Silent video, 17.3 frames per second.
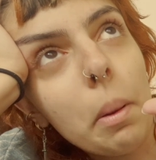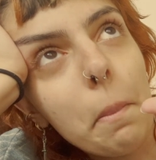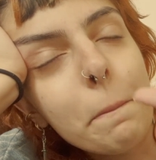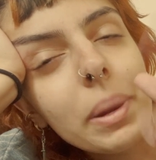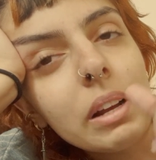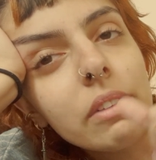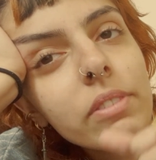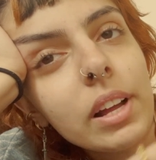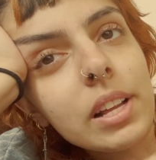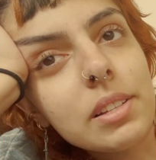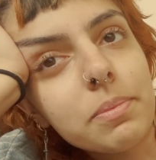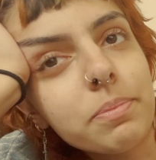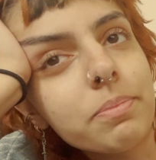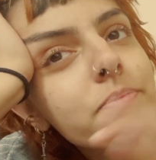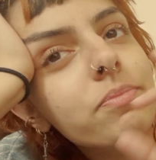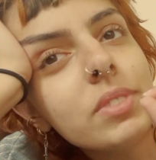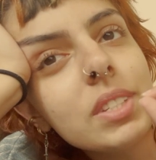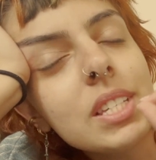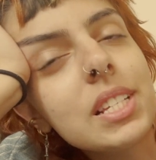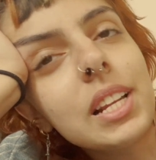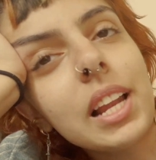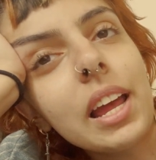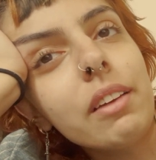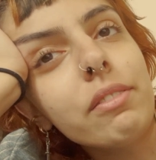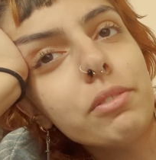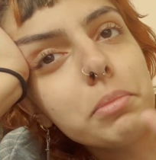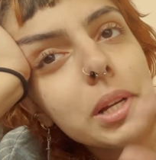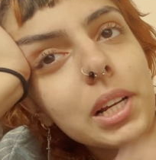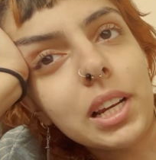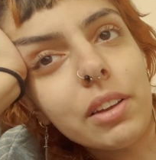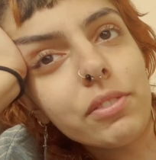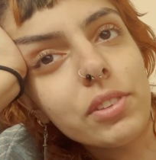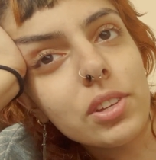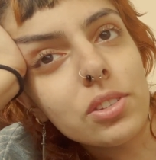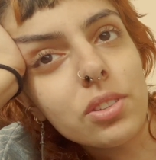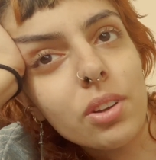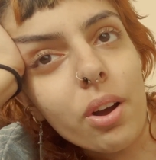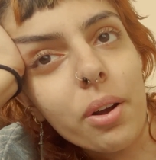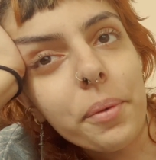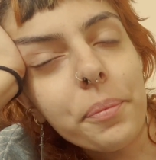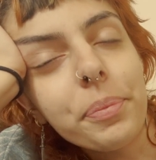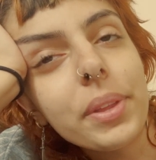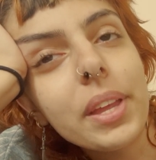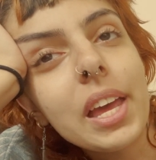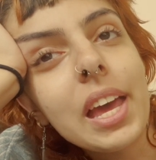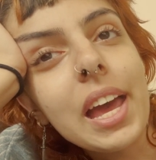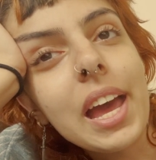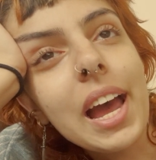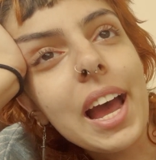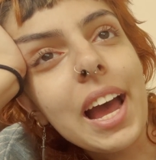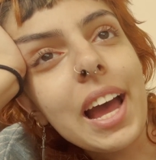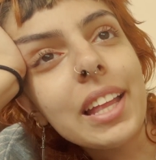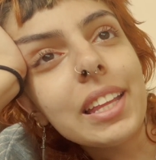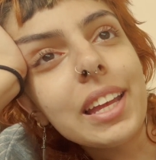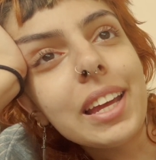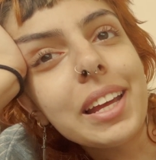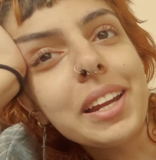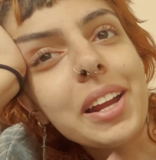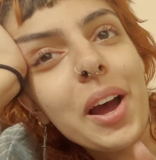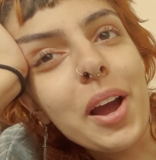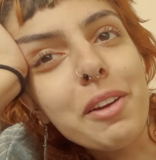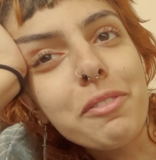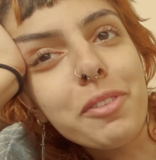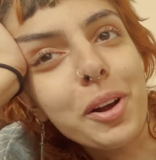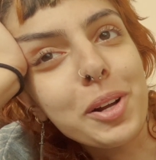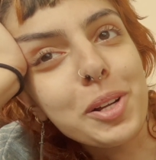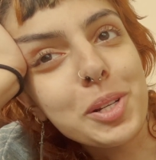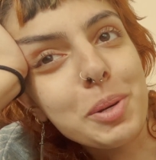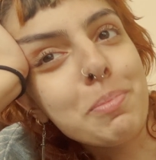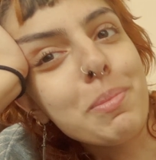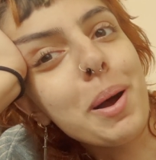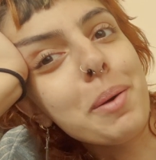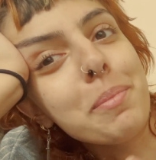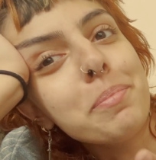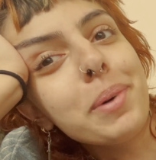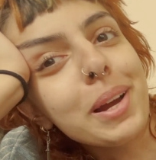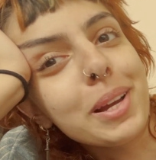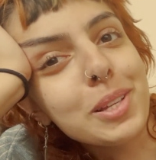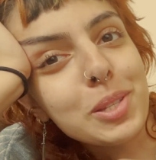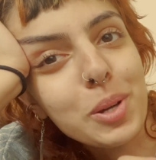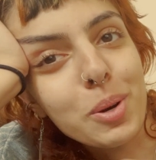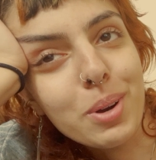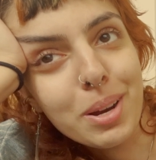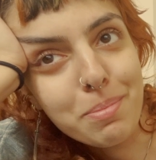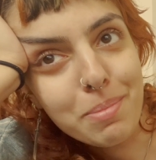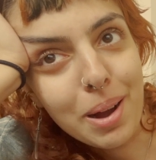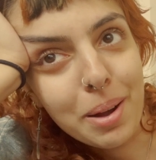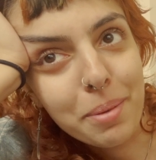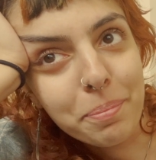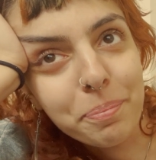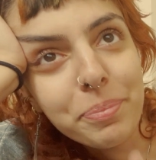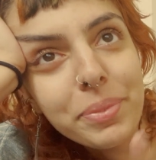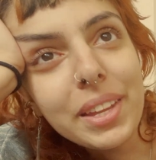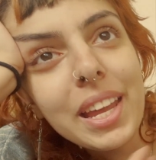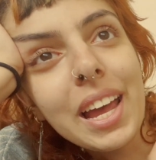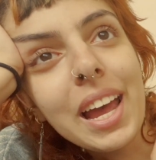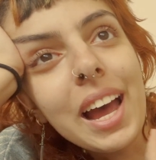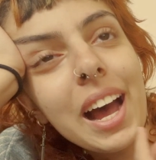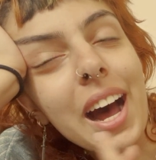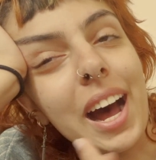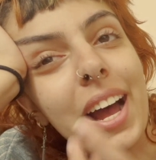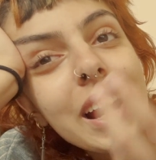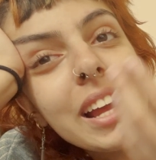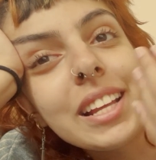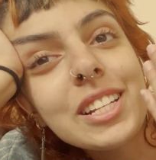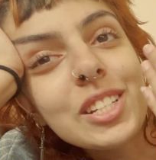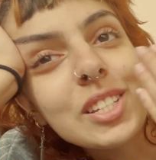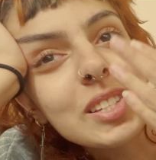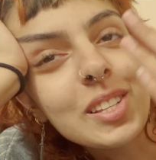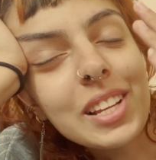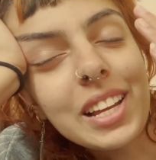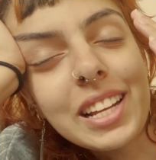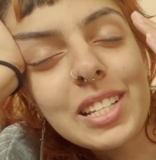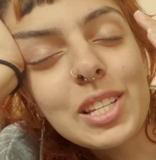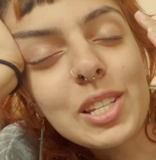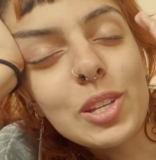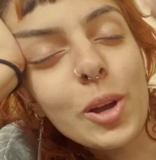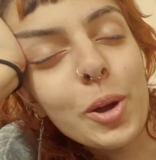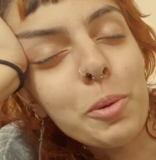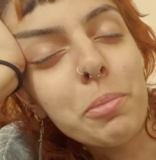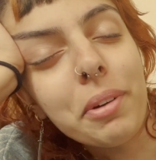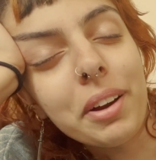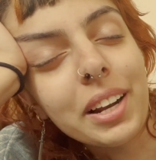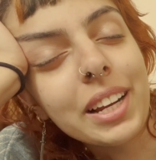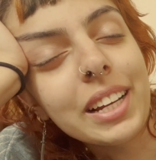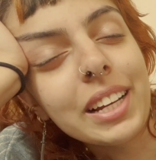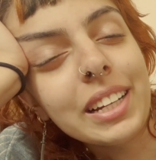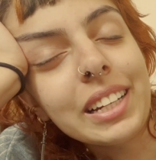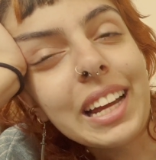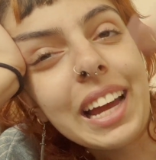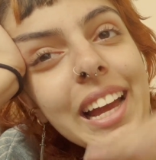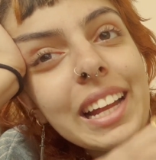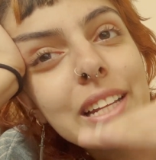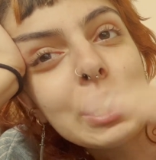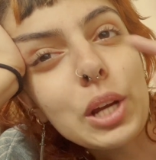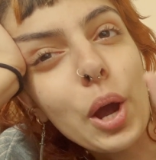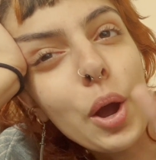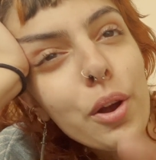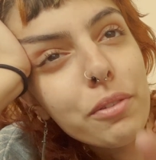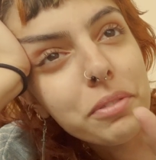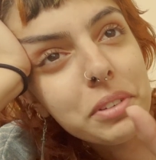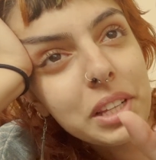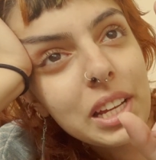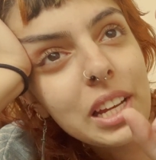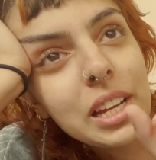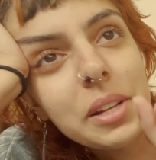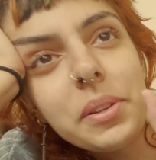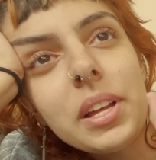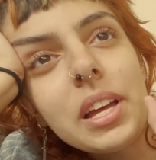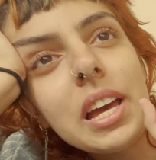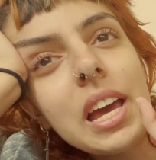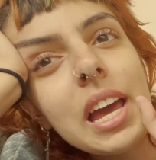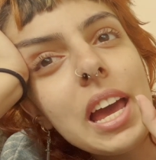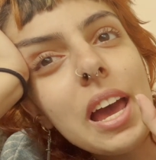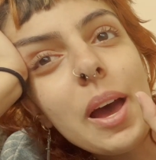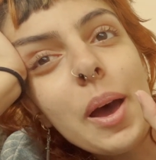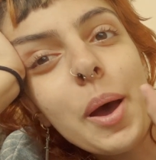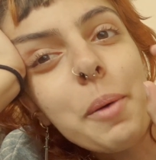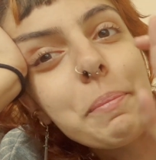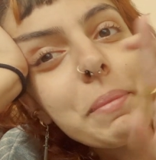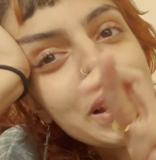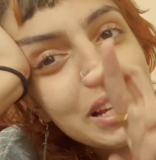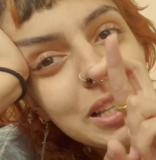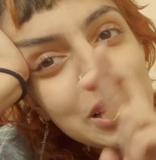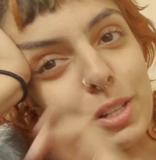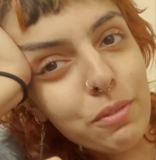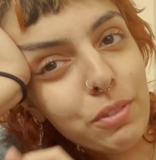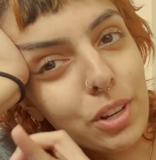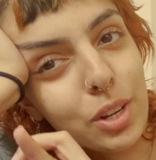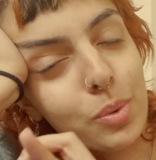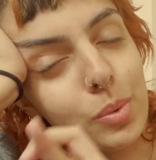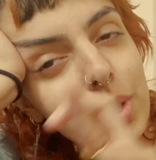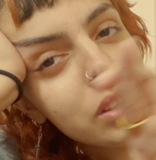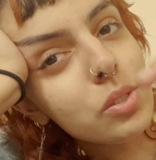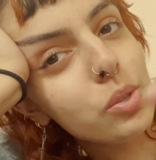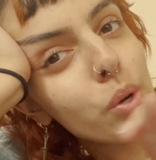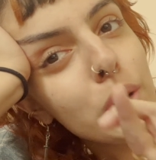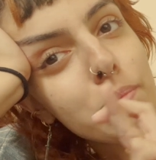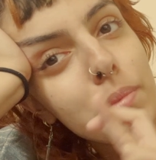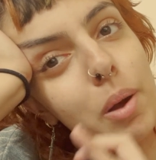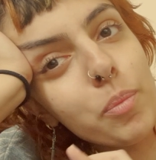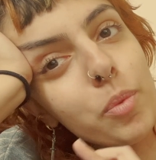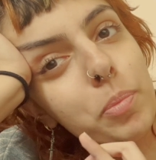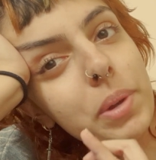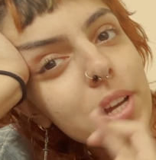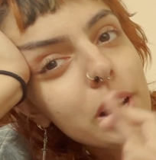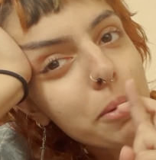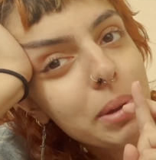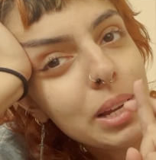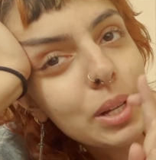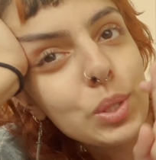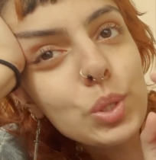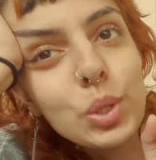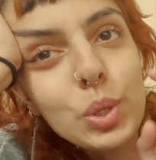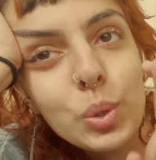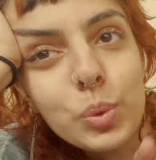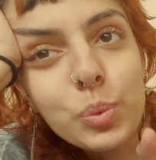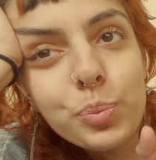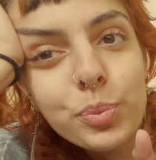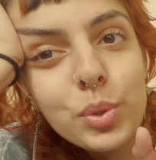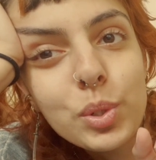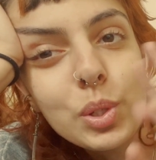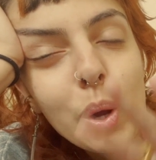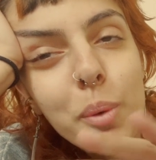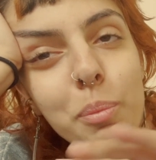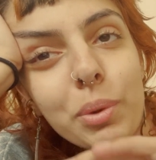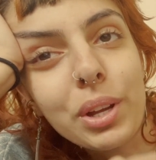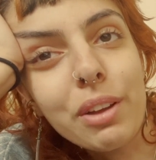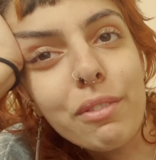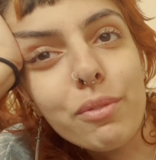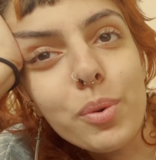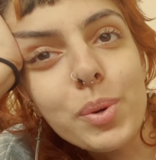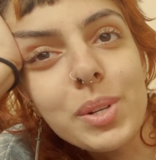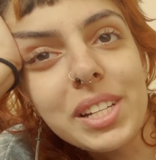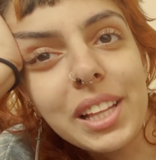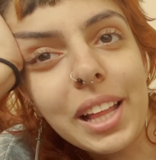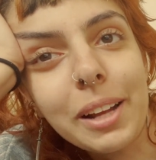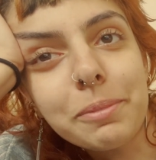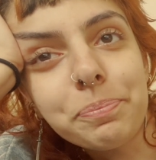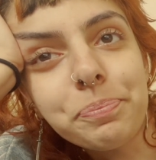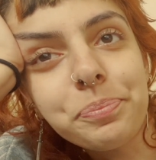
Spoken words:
big fat slay for me. Love this song. And then I Fucked Your Mum by Sorry Mum. It's so brilliant. And hopefully an interview with Sorry Mum will be coming out soon. So I'm looking forward to that.